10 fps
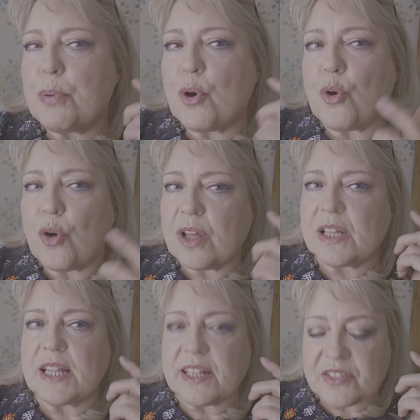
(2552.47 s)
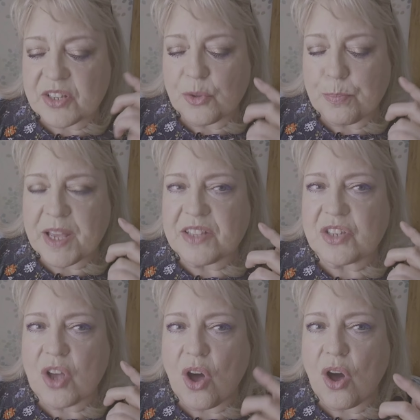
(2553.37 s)
put a little
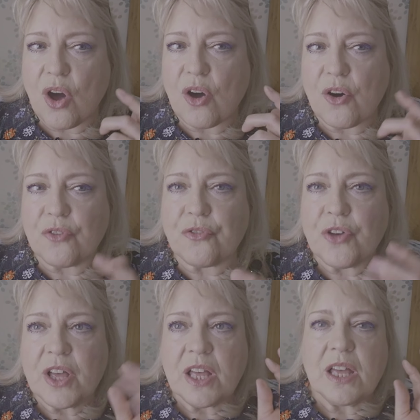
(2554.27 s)
bit of